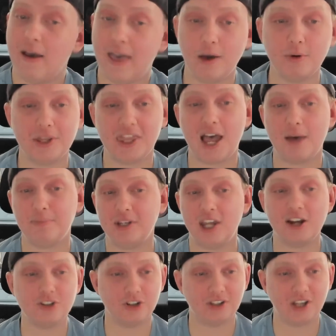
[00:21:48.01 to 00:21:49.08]
and with that
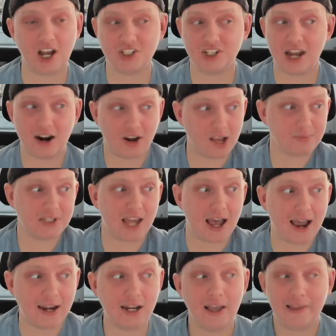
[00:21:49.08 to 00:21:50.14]
potential touchdown upside,